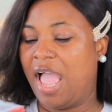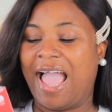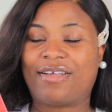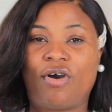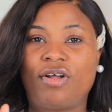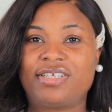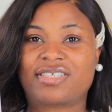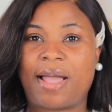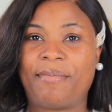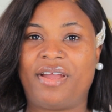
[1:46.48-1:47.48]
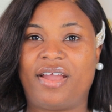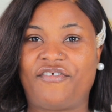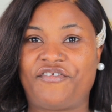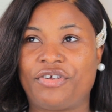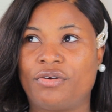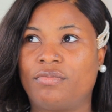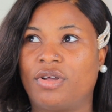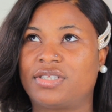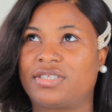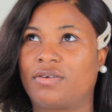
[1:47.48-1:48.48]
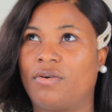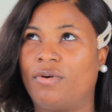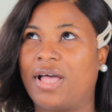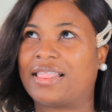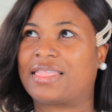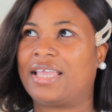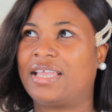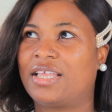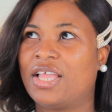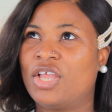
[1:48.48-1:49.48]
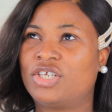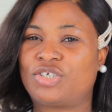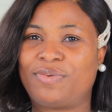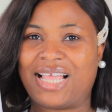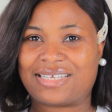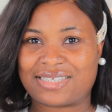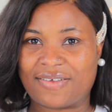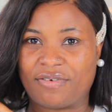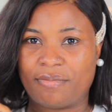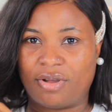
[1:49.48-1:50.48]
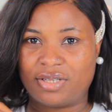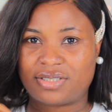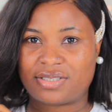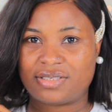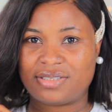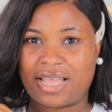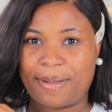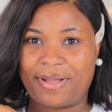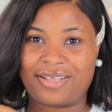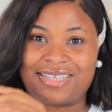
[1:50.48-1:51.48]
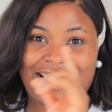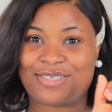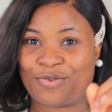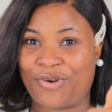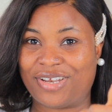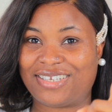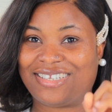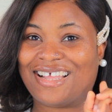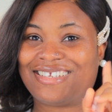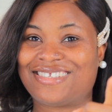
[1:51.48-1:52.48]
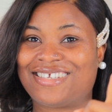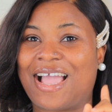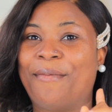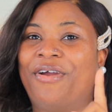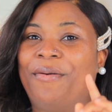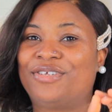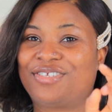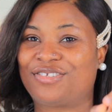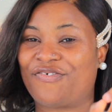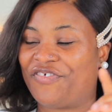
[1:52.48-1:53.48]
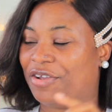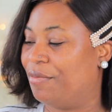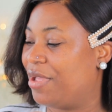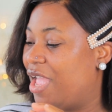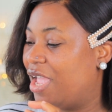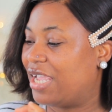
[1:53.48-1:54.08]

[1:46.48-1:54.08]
I got this camera a few months ago. I think should be like 7 months thereabout. That is the camera I'm using to film.